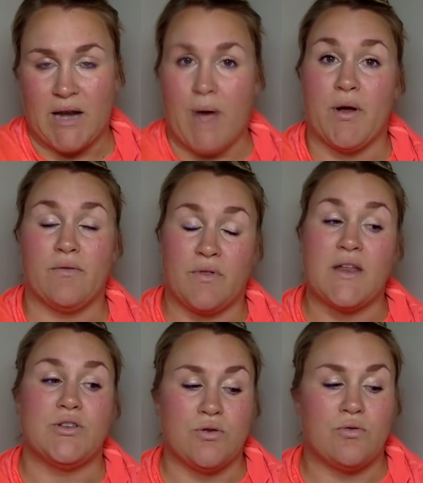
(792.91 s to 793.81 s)
However,
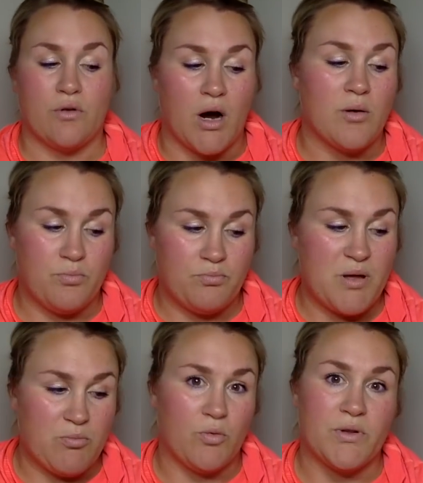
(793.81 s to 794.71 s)
there are
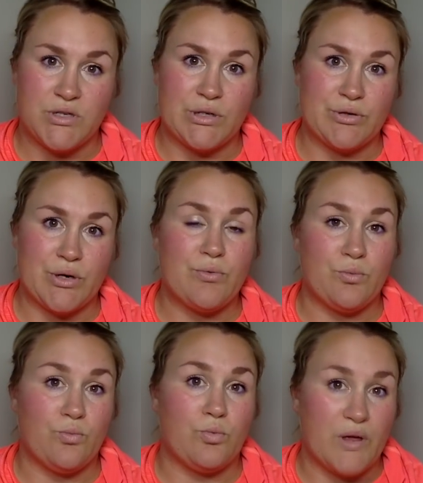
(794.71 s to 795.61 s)
people with children who,
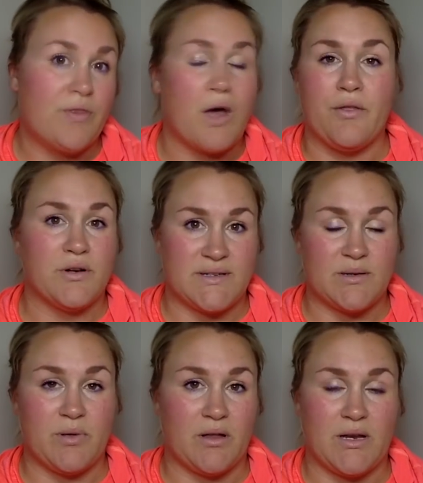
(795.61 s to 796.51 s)
with other
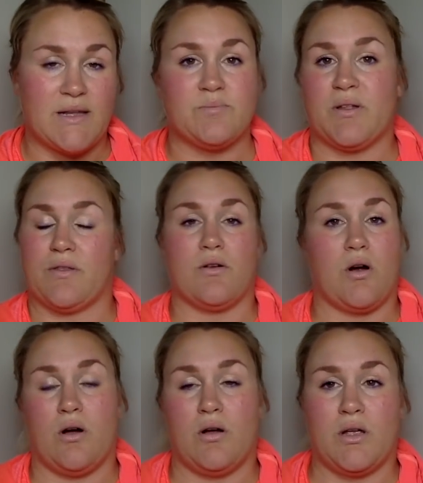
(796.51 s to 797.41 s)
disabilities, but they're,
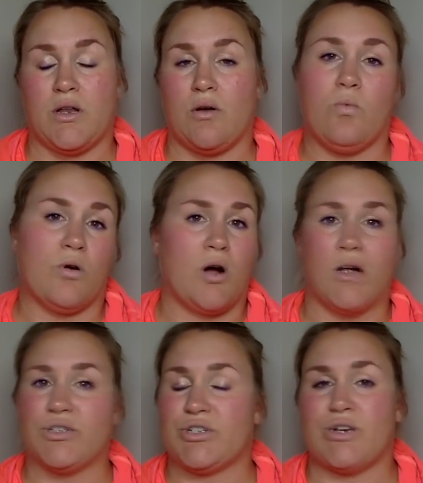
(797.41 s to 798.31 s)
you know, we're
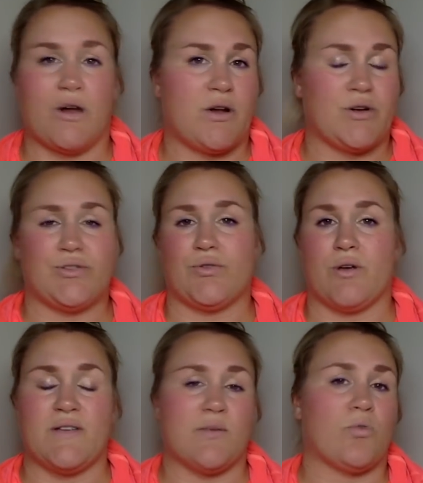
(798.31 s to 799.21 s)
all just sharing our
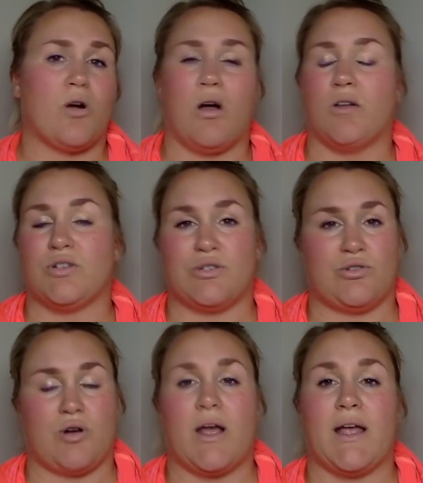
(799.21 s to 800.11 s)
stories and we're all just
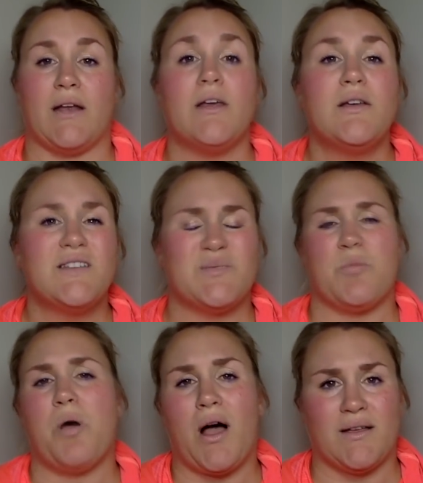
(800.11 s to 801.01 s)
trying to
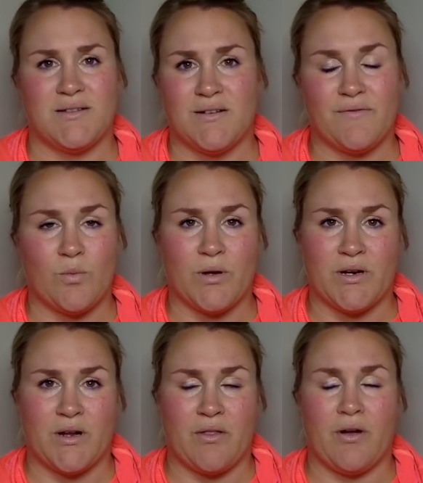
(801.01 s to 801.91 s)
be positive for one
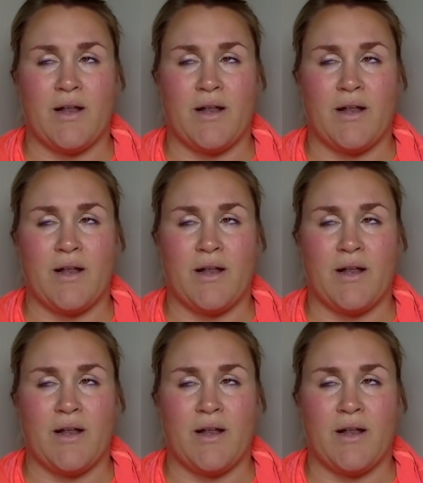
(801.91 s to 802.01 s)
another.